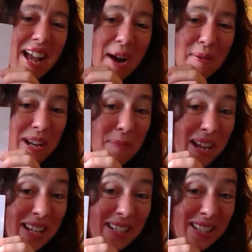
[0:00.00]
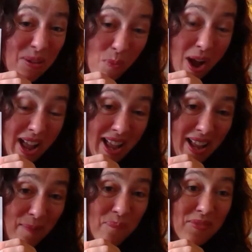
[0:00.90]
And we're going to make a
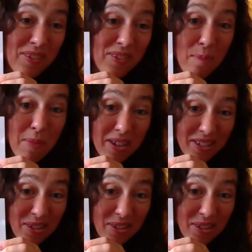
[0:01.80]
square. So much